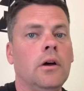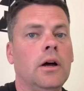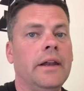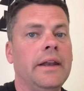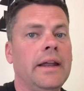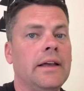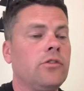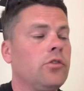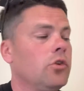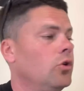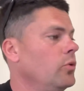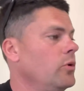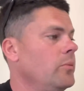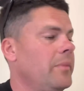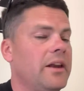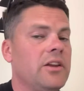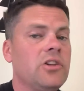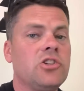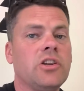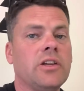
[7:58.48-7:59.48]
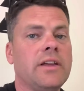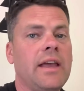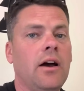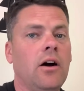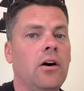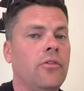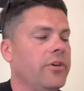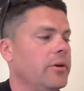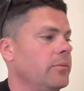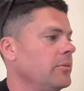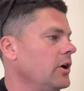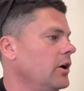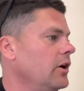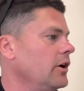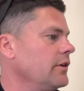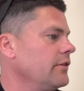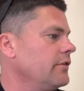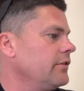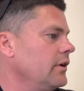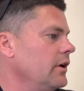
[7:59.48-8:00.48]
And that's all we managed to get of him,
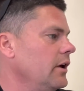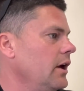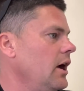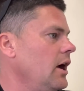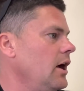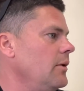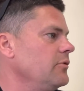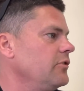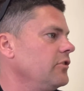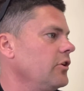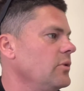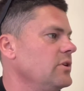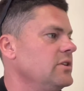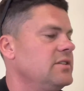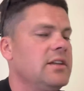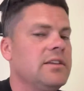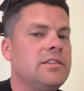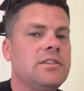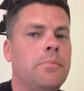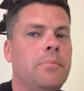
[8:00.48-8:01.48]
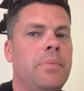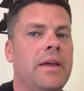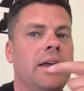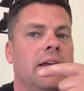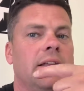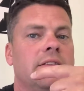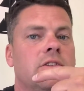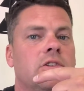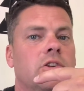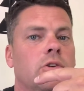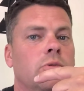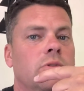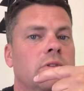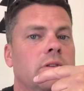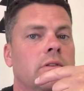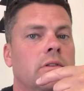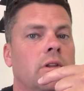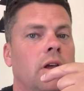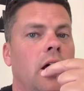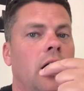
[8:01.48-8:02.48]
guys. So he's disappeared to
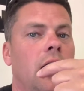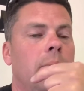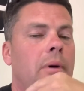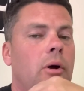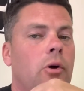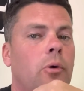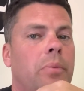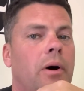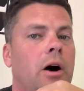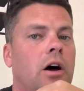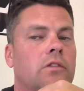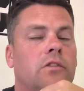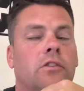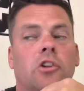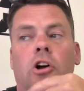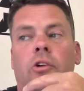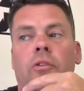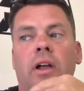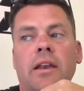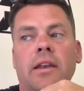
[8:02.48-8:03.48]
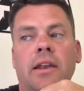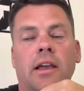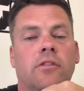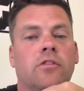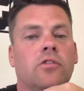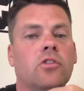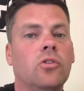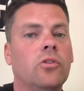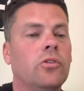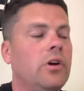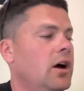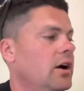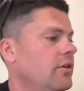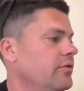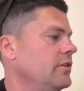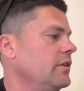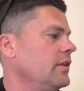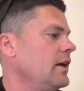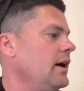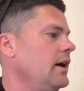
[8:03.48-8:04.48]
Motor Parts Direct next door
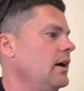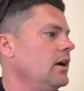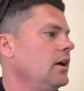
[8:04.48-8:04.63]
after that.